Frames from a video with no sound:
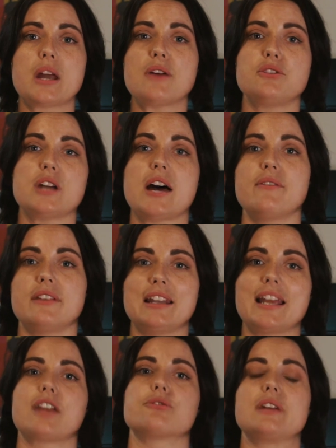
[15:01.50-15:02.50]
have to have
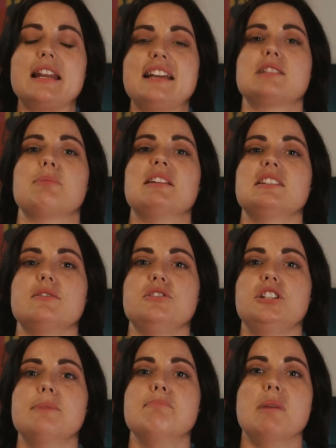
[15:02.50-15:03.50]
a really expensive
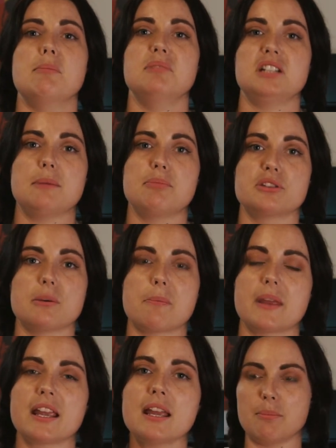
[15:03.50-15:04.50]
gym membership or something.